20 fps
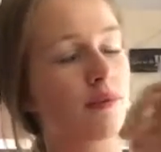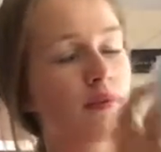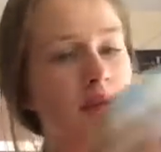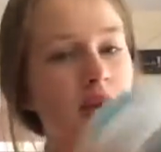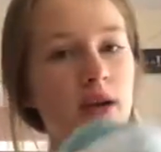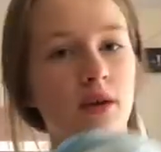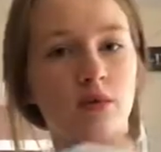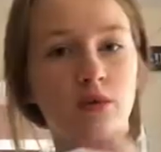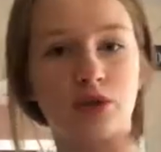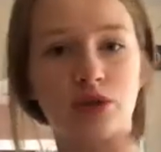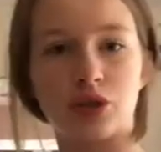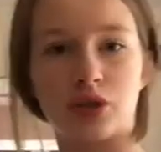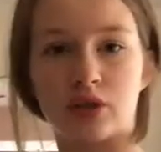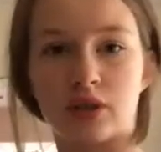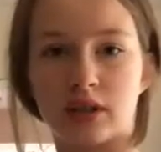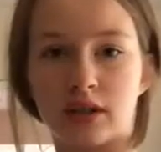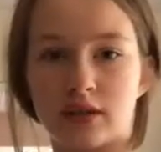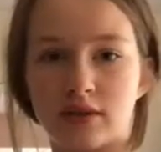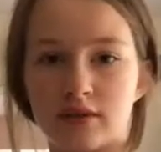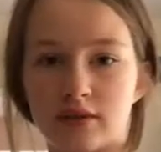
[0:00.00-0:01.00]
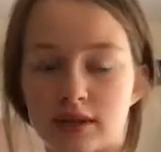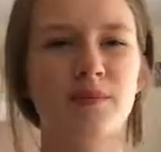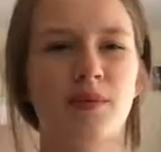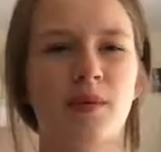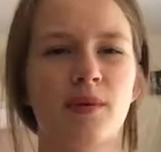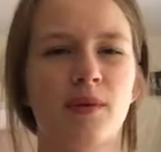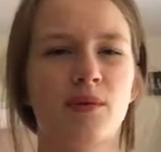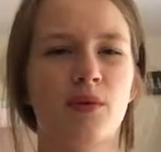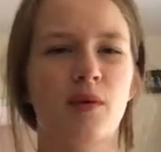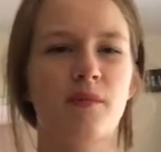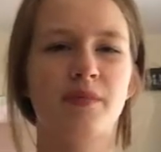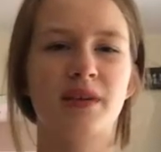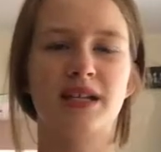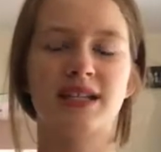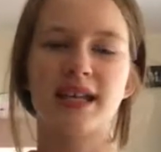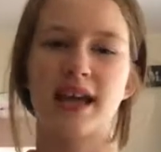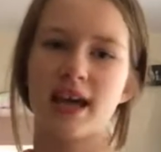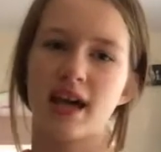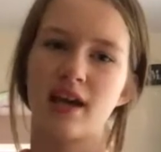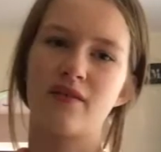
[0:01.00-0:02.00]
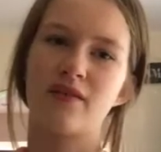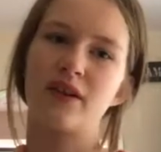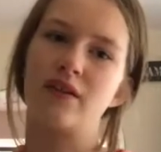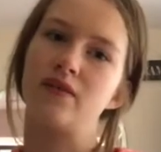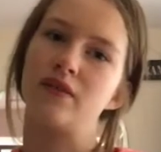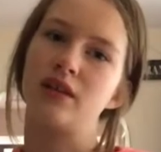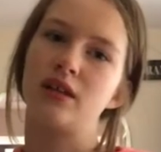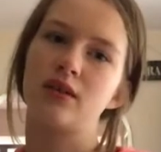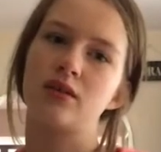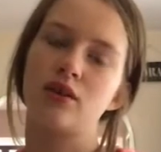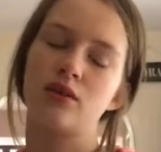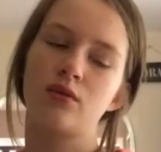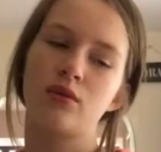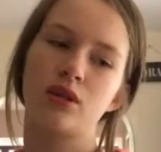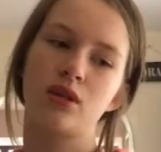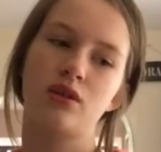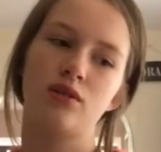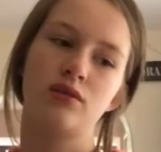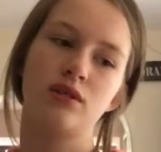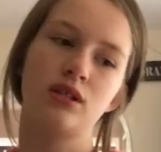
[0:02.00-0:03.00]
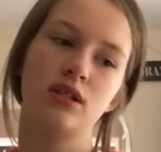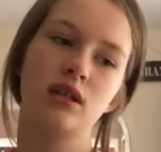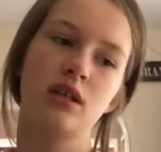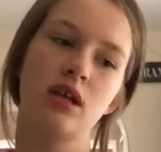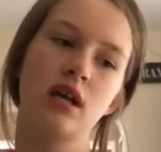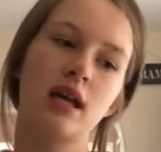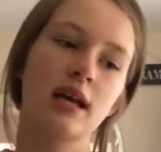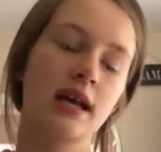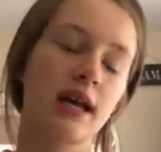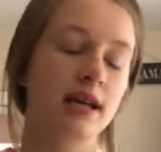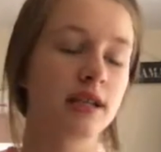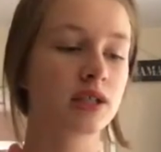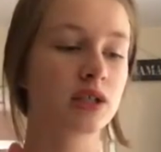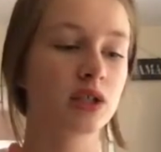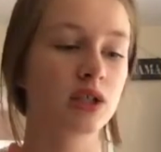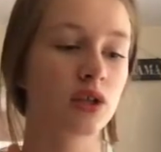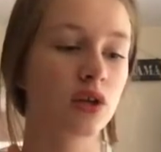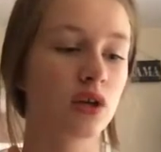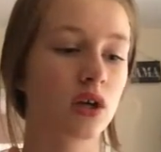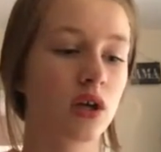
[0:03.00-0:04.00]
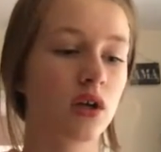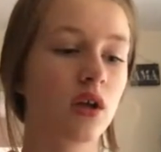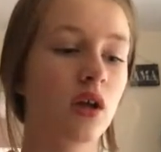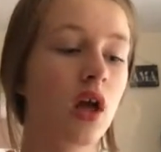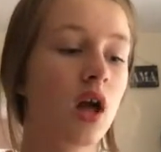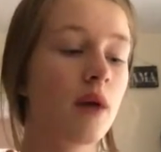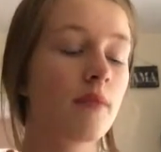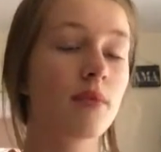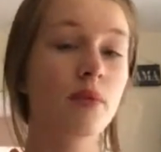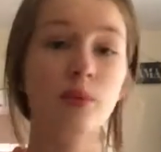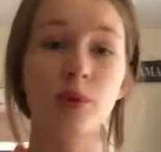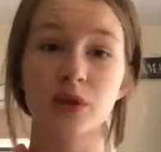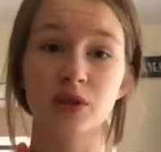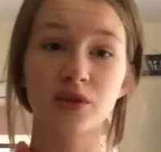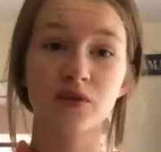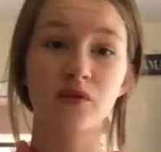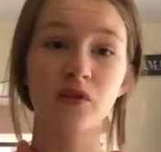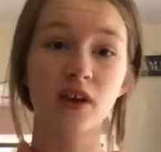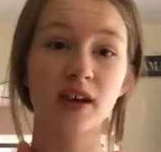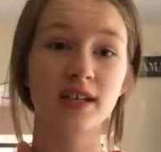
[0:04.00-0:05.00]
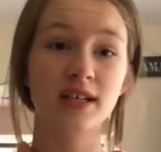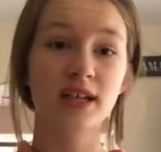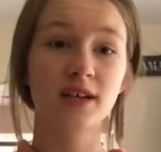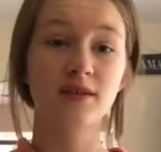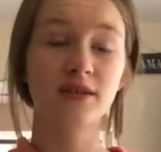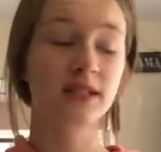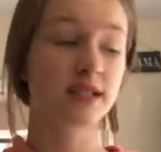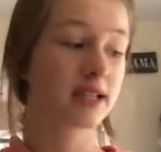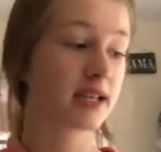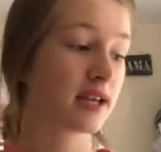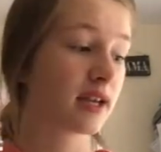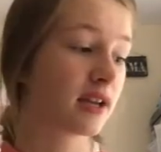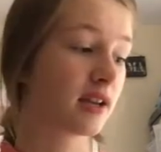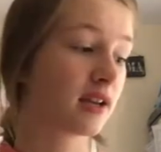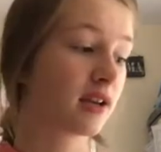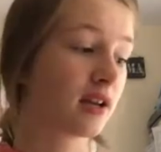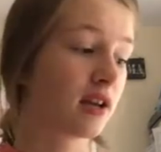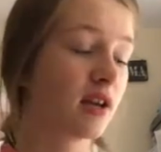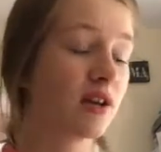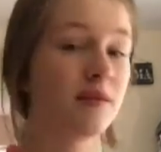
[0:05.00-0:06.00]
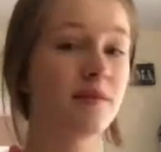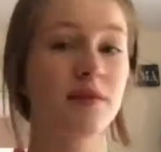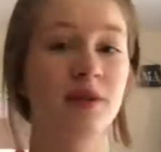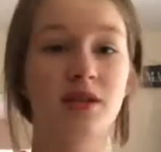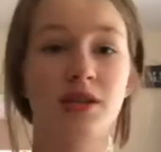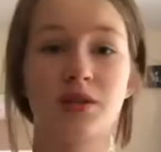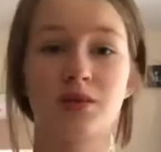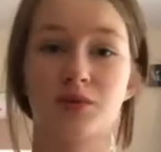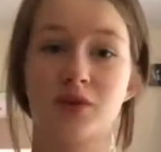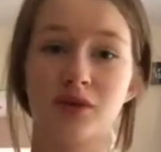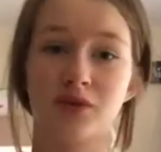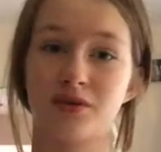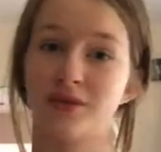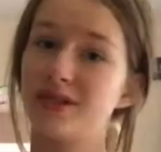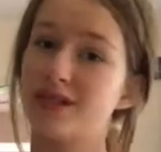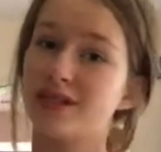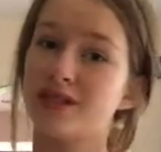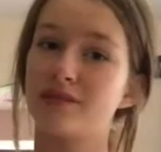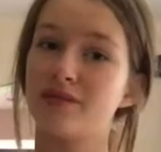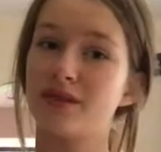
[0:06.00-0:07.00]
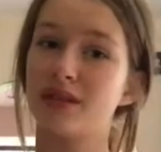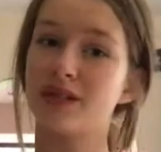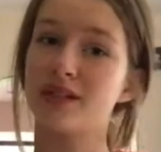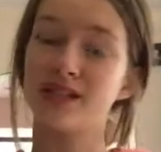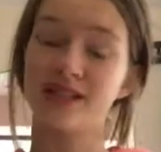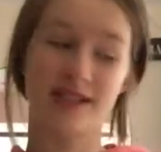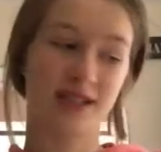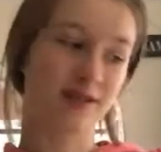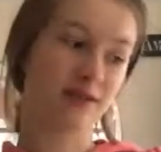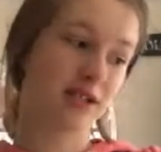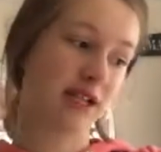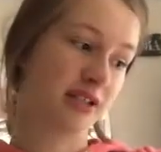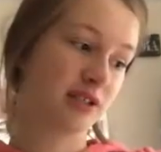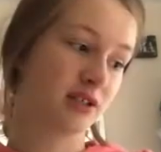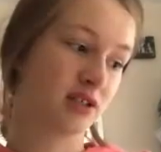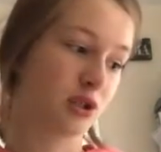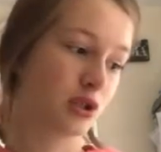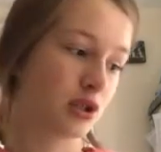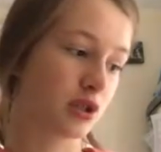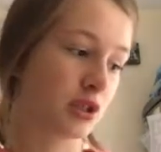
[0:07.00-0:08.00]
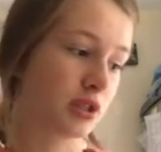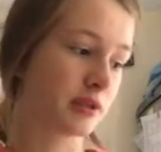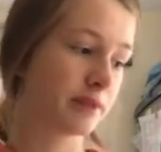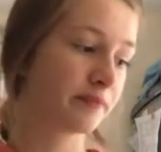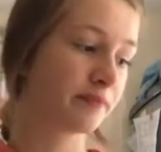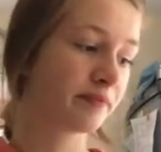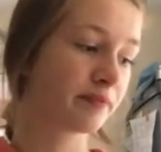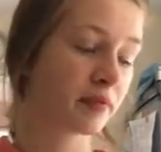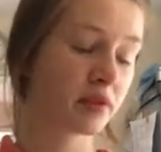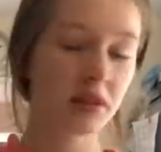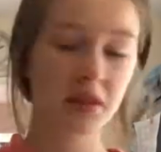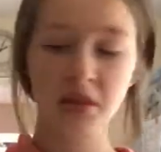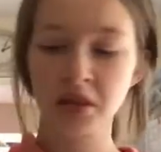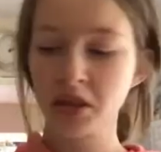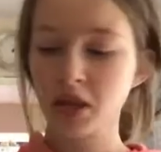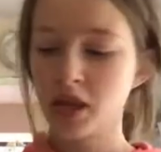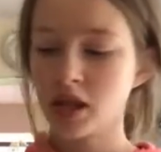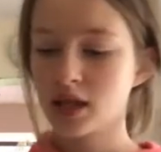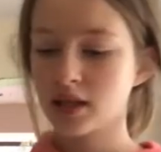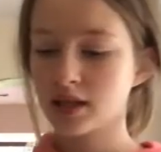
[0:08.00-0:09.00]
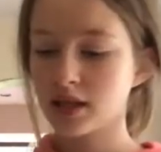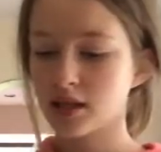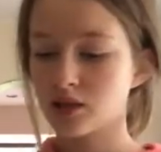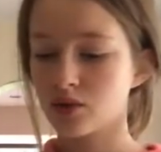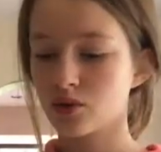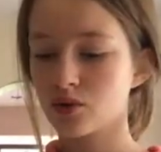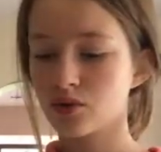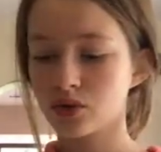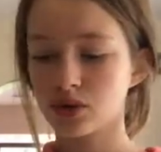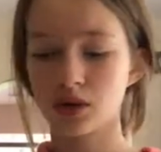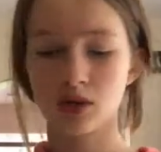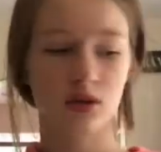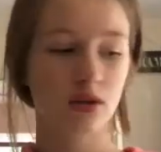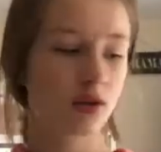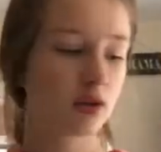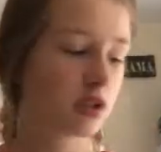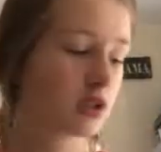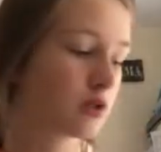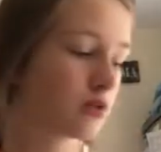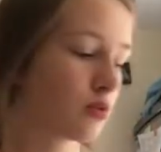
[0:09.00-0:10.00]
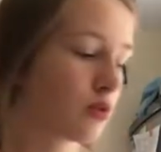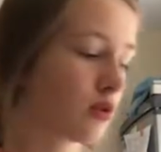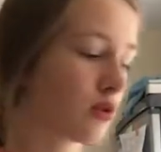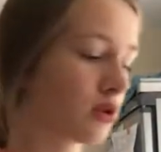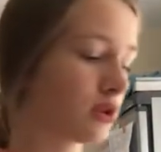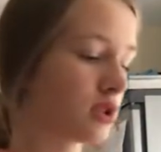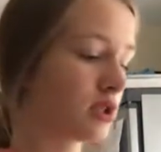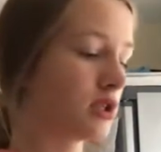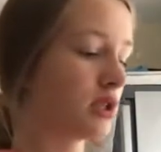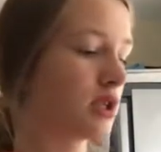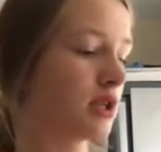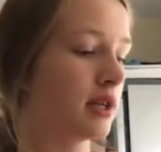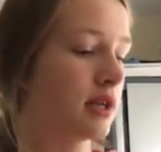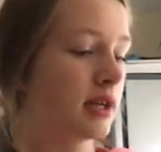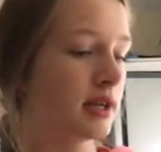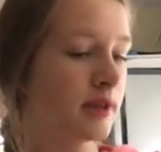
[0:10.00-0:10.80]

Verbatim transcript: brown sugar. It probably won't be as airy if you don't use caster sugar, but we shall find out today because we're using something that isn't caster sugar. Then you're also going to want